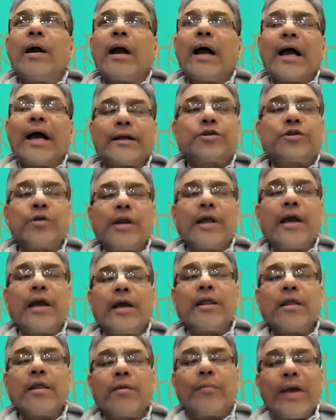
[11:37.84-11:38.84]

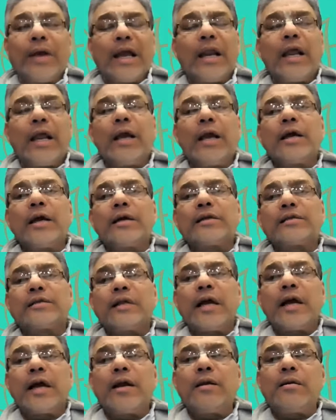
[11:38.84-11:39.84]
actually in the beginning it is
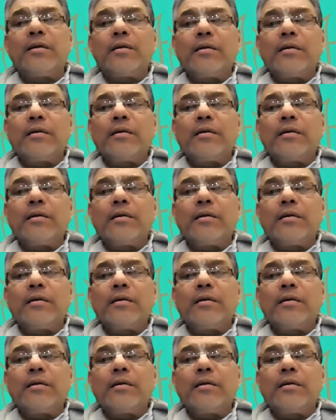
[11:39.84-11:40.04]
said